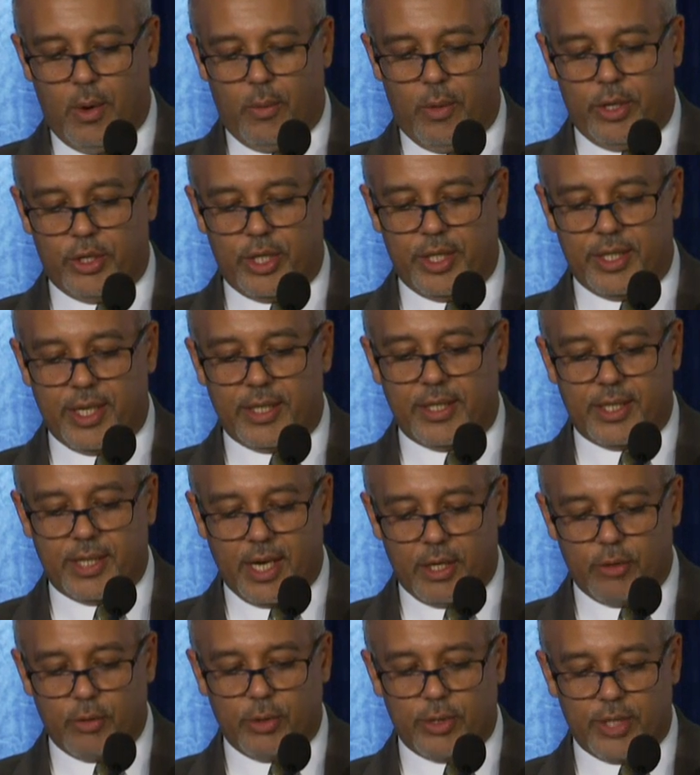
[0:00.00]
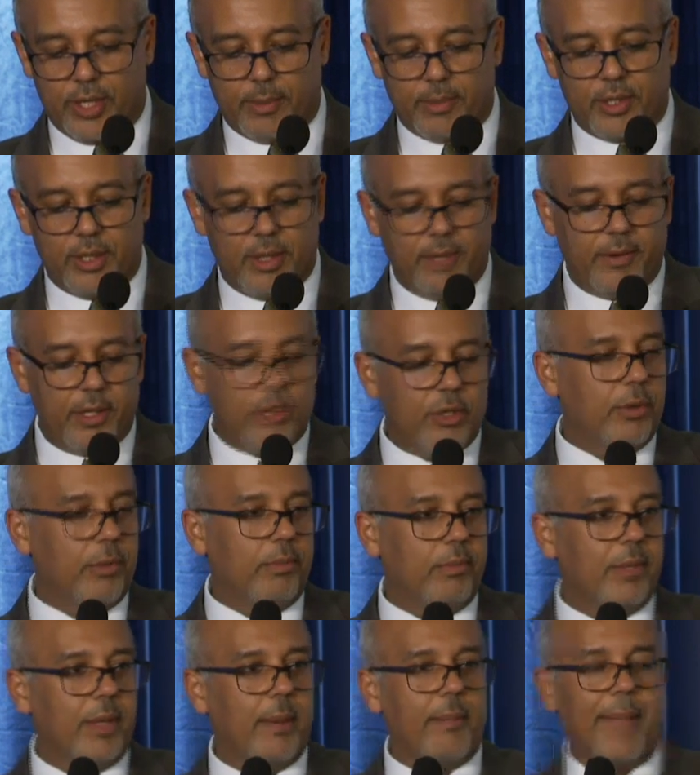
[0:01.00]
which is a central substantive issue
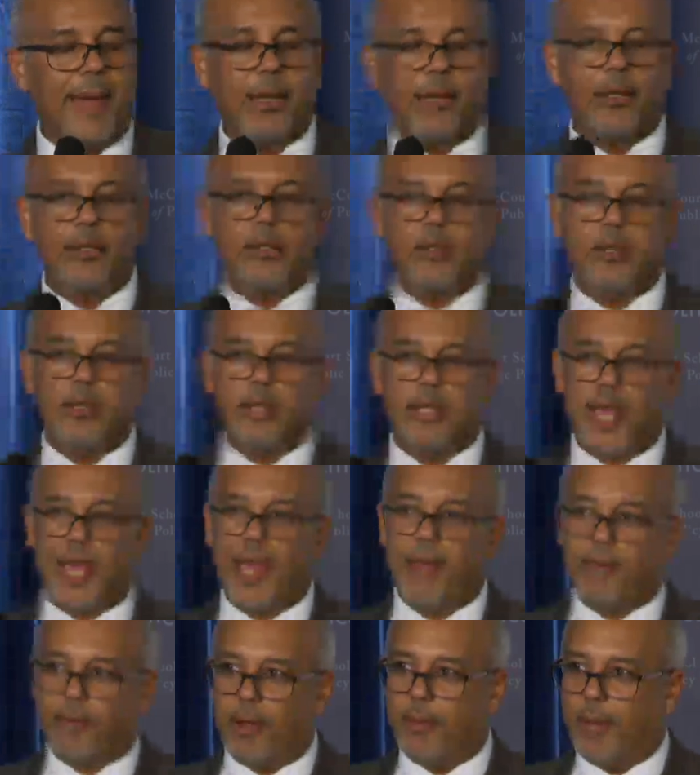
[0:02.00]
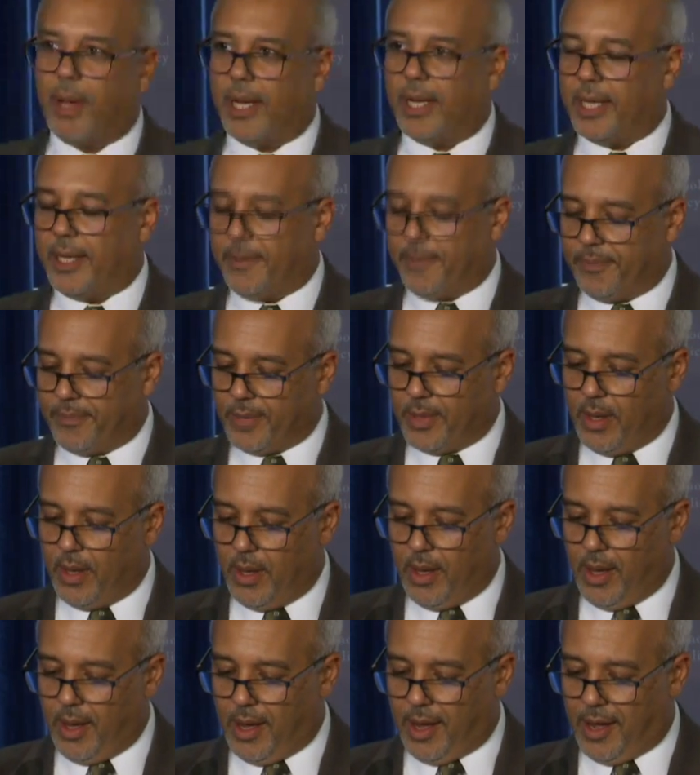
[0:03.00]
that matters to everybody.
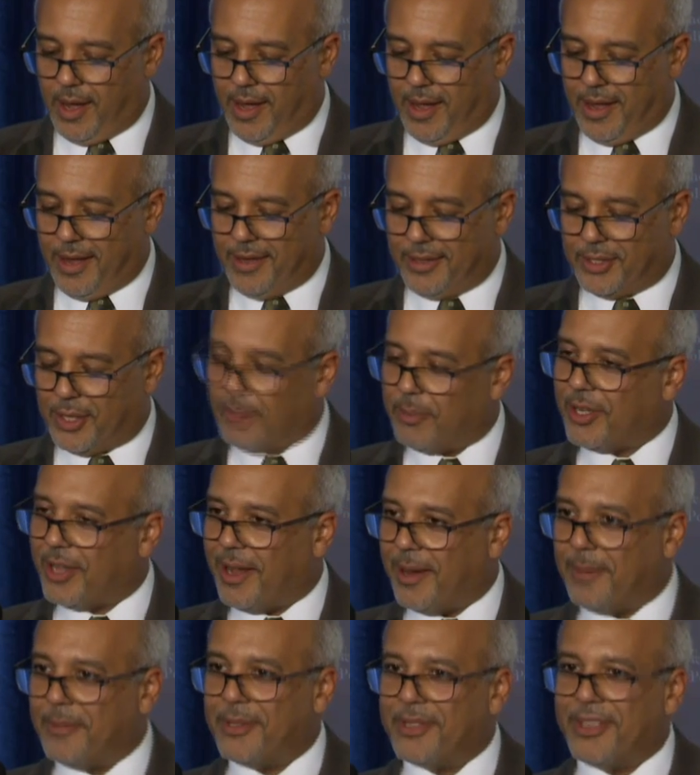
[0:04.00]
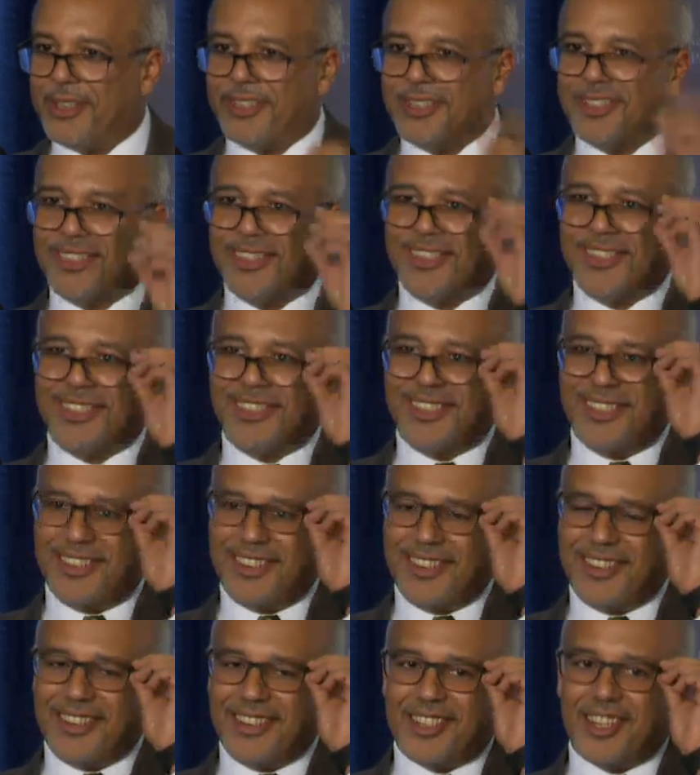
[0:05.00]
Sometimes
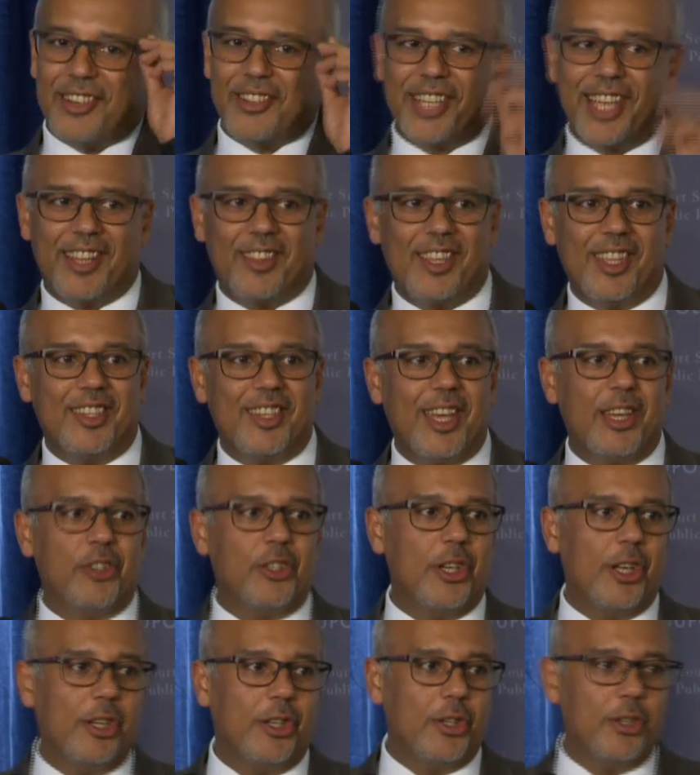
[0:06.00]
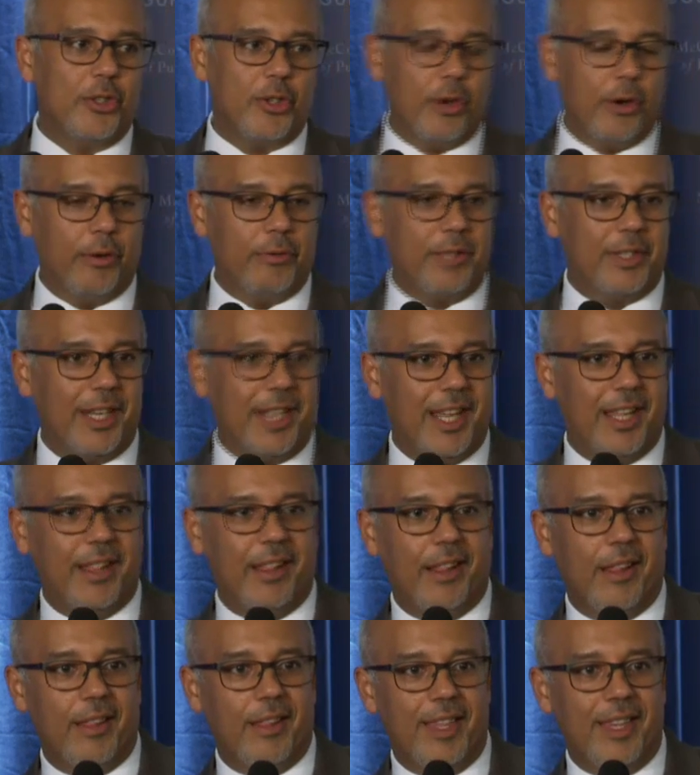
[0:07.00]
doesn't get the attention it deserves
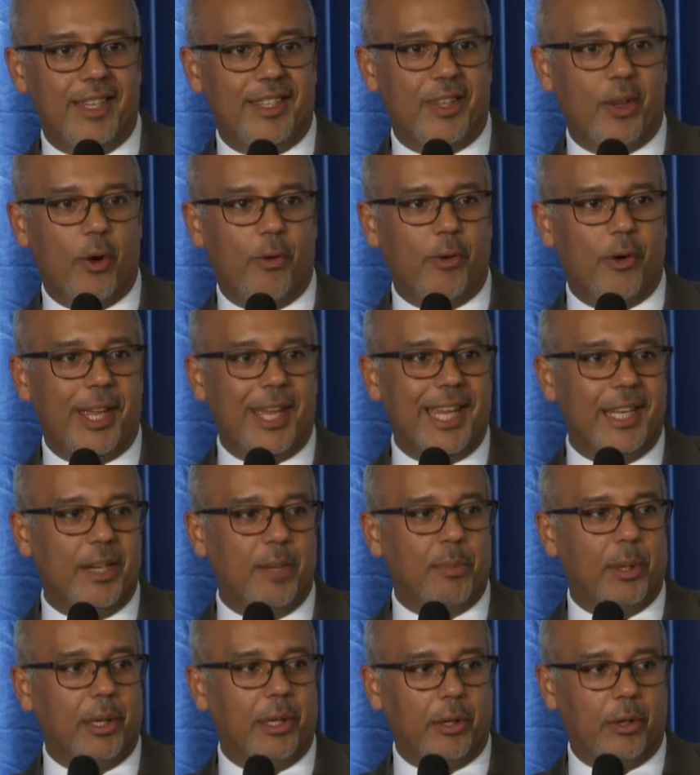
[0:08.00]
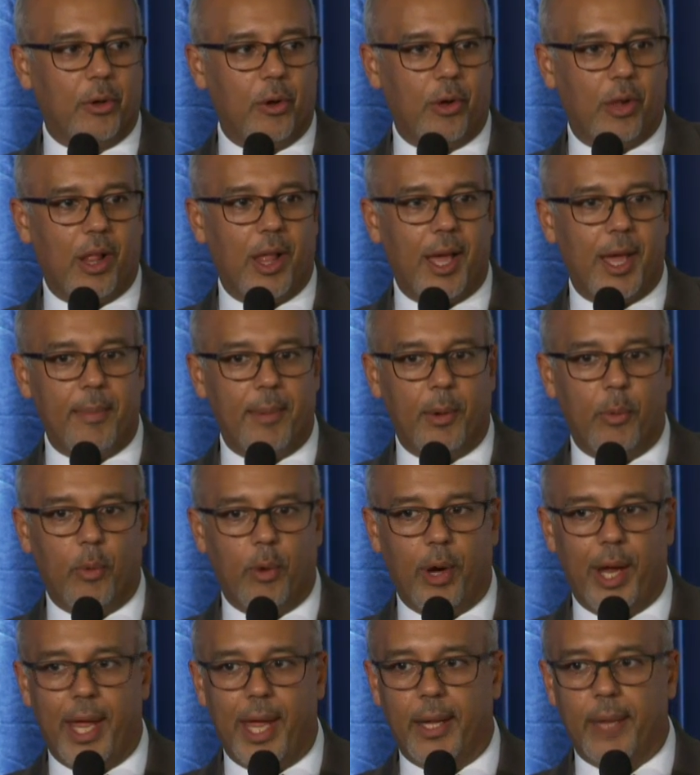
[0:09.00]
in this overheated political climate
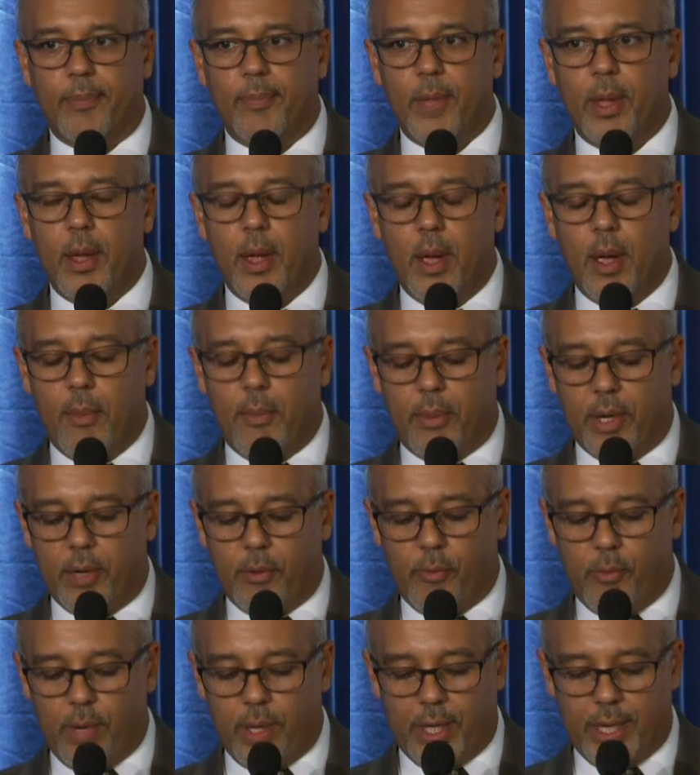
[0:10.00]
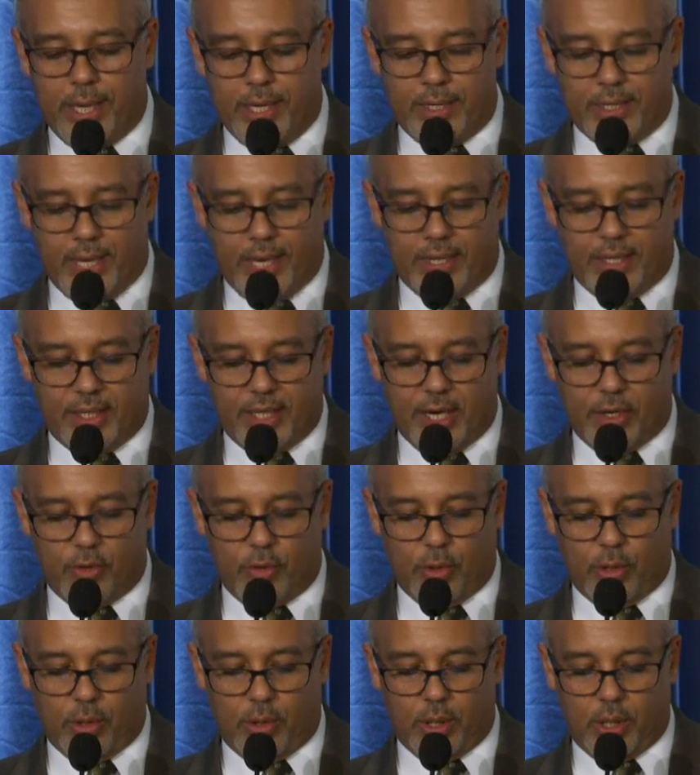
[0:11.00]
we're in, but it really is a
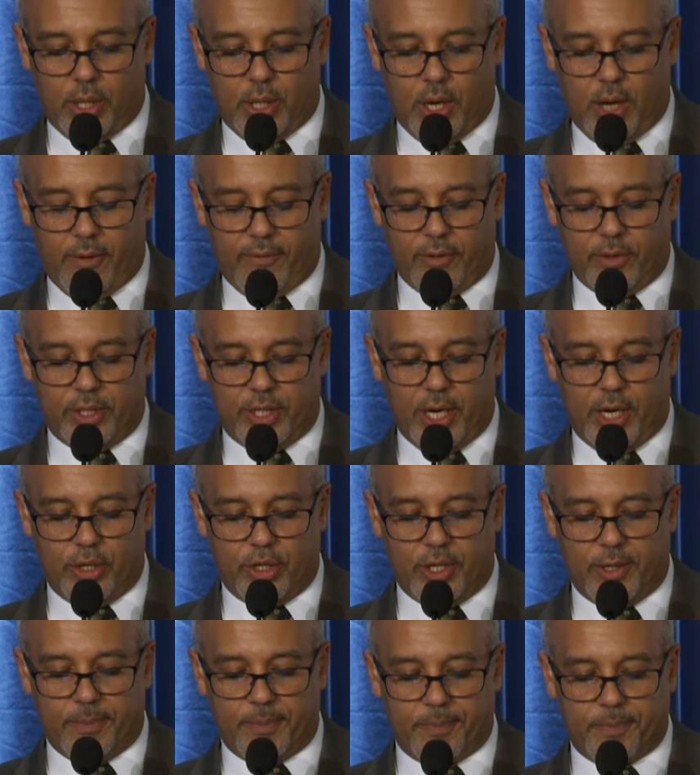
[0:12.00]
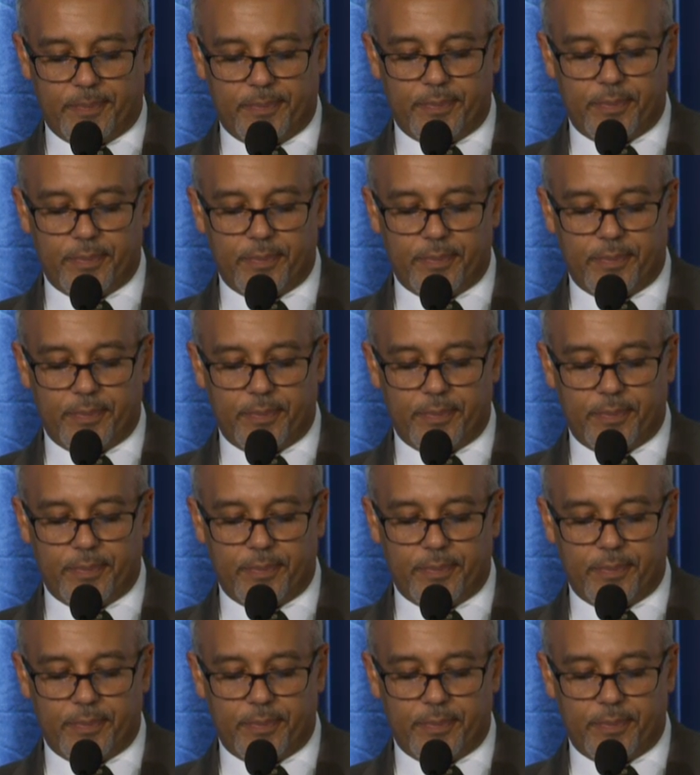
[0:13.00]
central conversation.